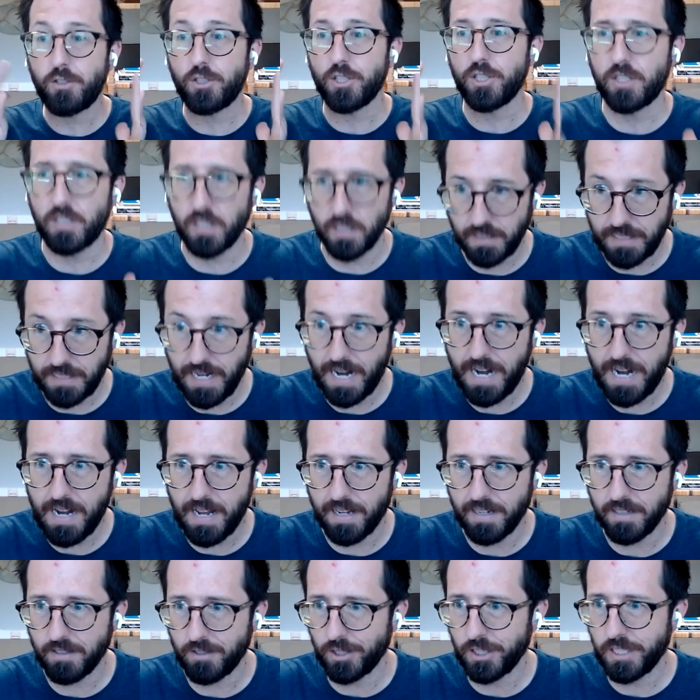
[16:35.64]
be selling not
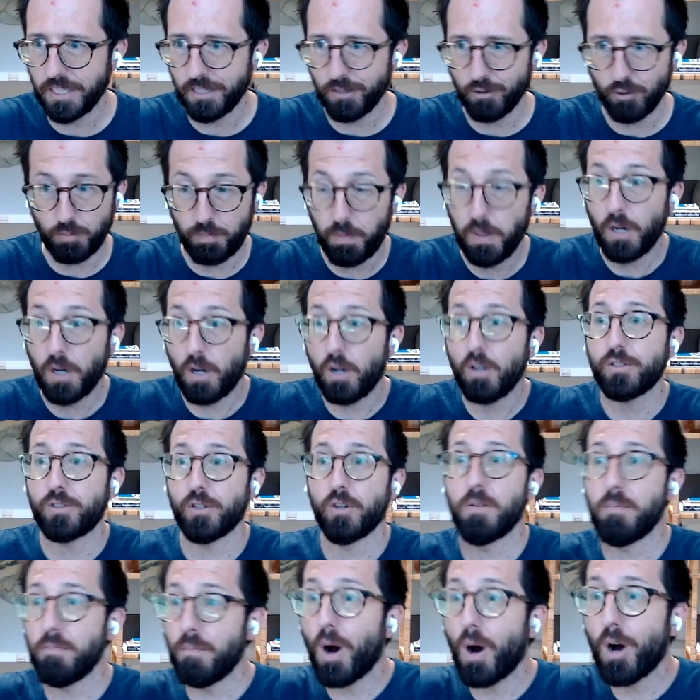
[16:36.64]
just to data
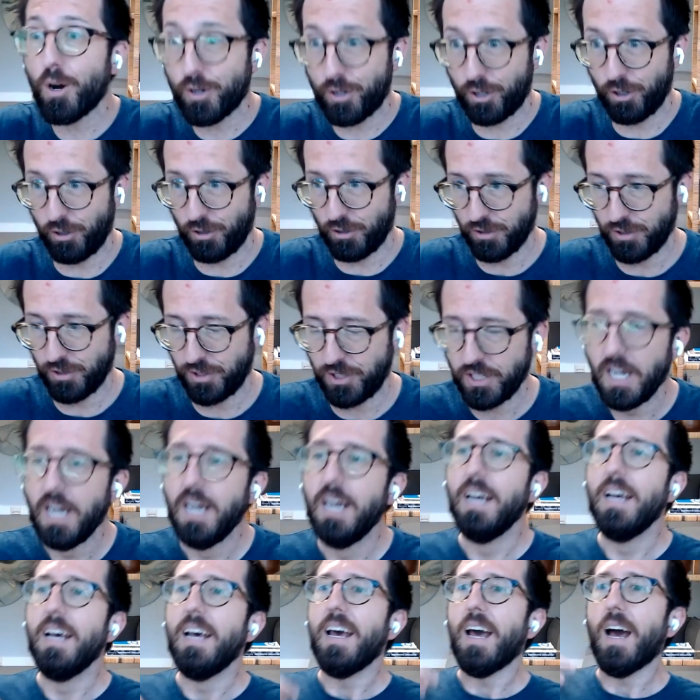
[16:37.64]
engineers but also to
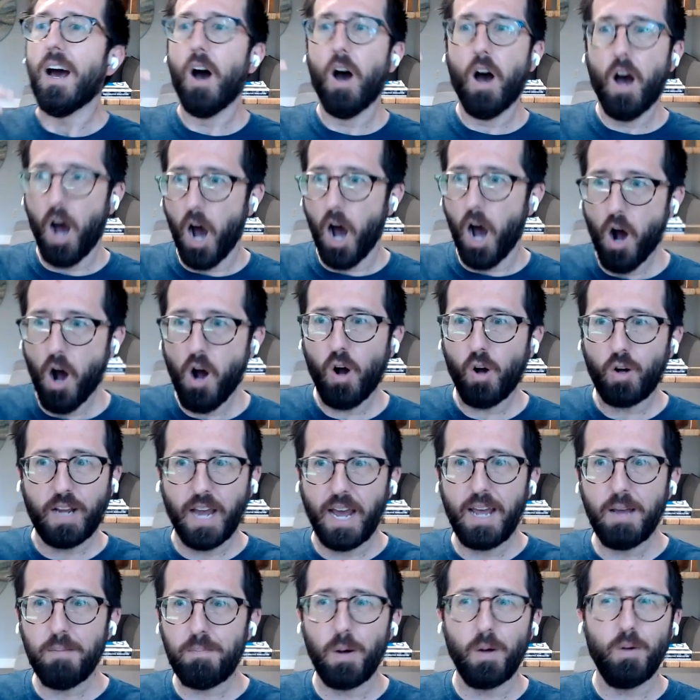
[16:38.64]
marketers
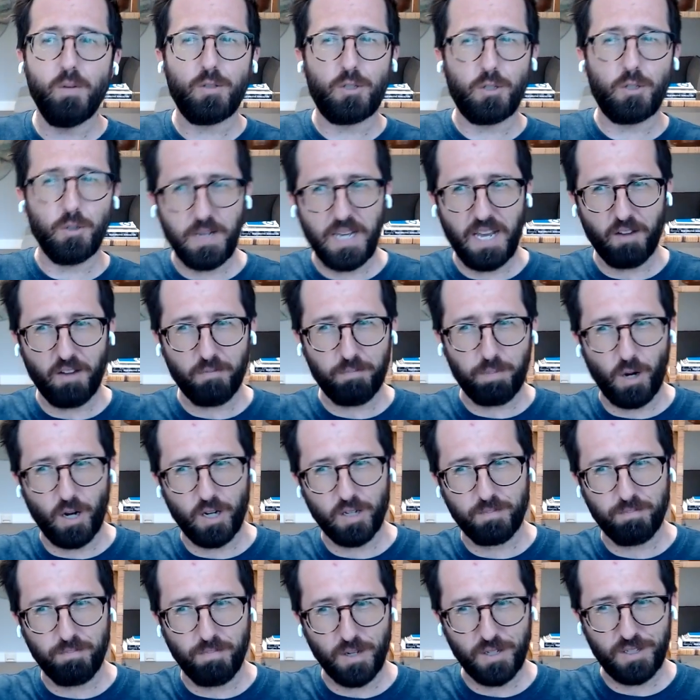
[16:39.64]
oh, okay but
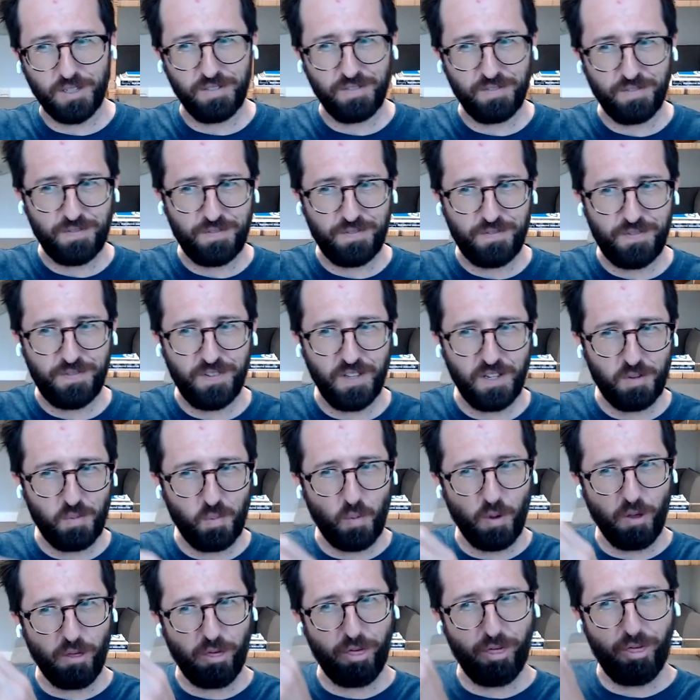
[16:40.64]
do we have product market
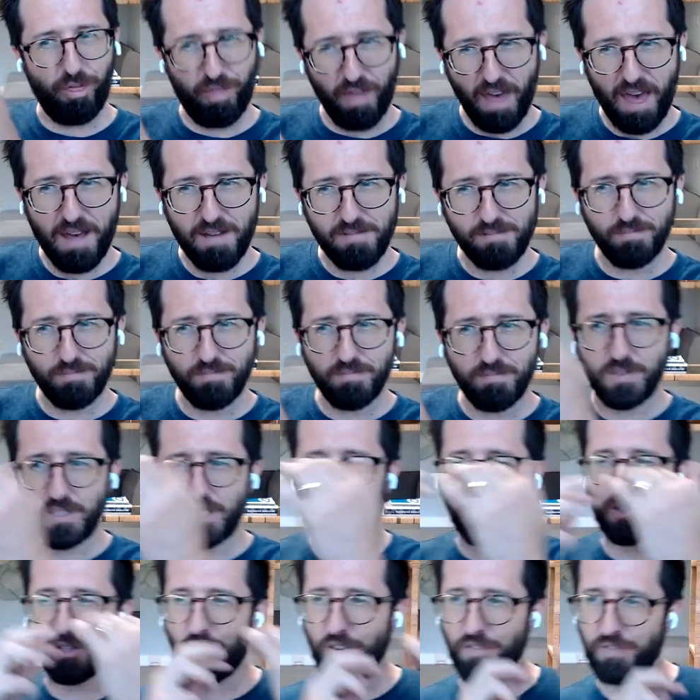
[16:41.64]
fit with
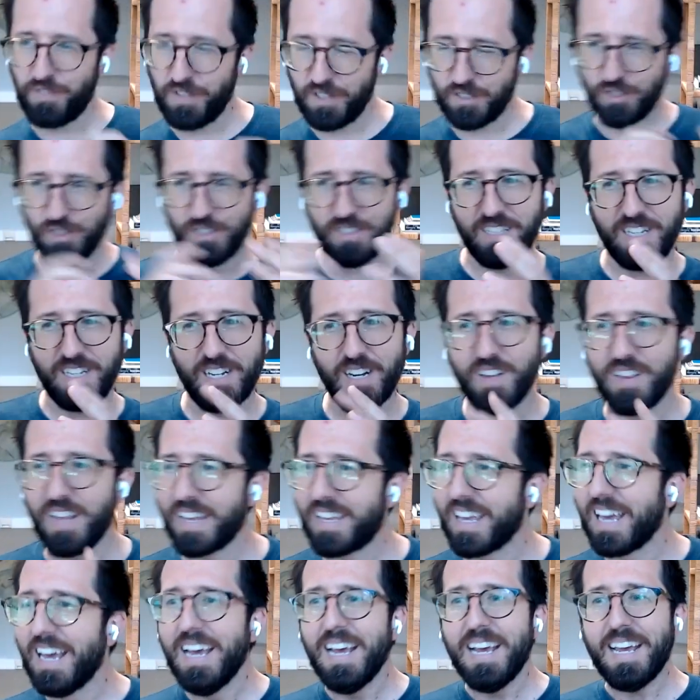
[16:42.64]
them does our
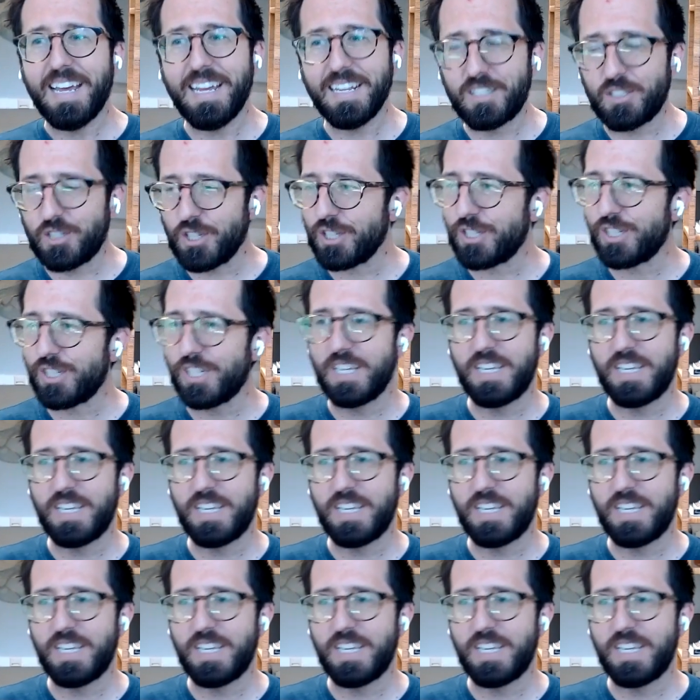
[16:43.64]
feature you know like